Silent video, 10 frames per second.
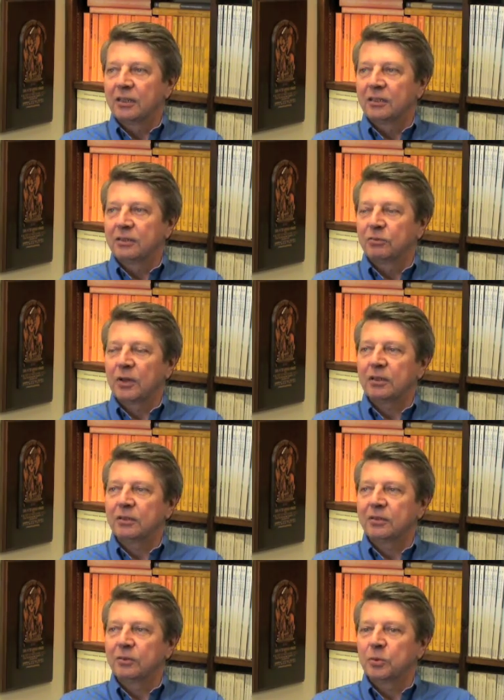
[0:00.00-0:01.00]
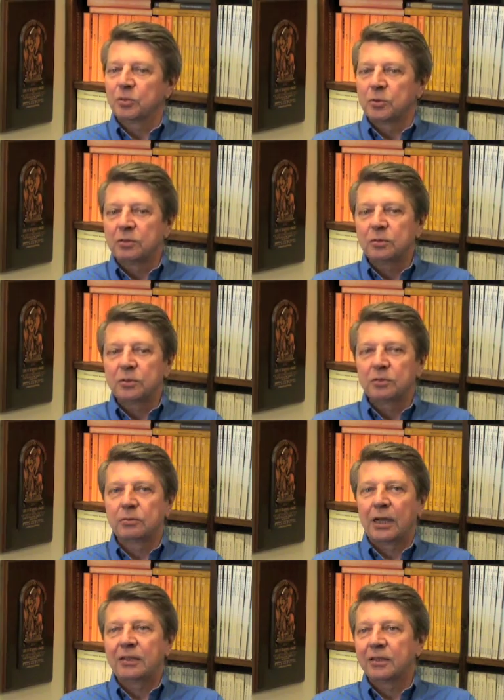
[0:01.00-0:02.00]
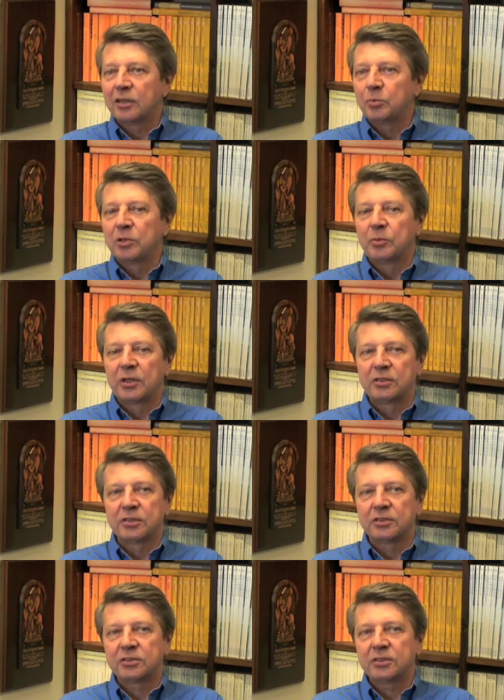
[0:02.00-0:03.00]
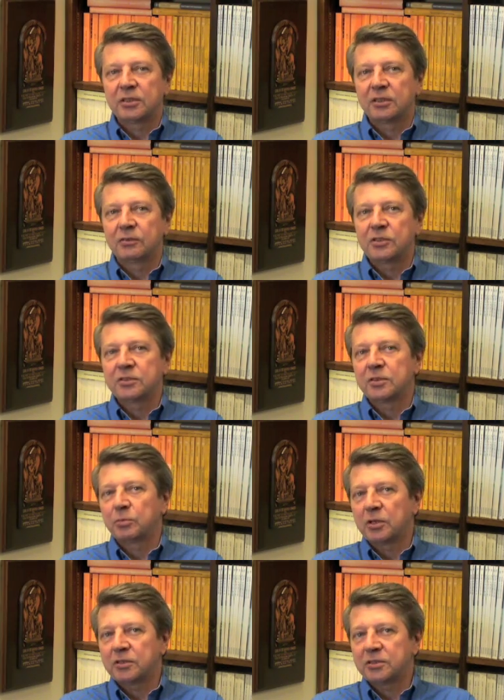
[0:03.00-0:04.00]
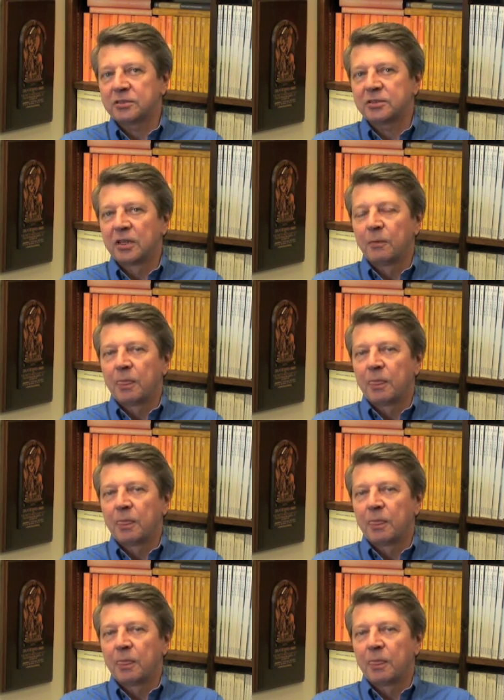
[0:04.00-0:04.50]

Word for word: uh, in fact, what we do, we do radical polymerization, and this is a process